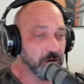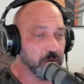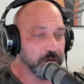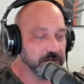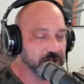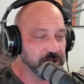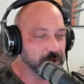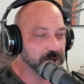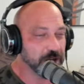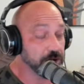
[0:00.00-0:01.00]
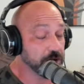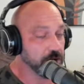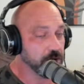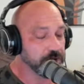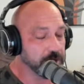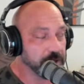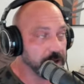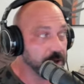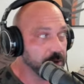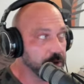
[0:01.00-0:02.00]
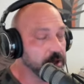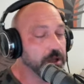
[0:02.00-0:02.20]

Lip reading: Queens, because it was actually closer to me that way.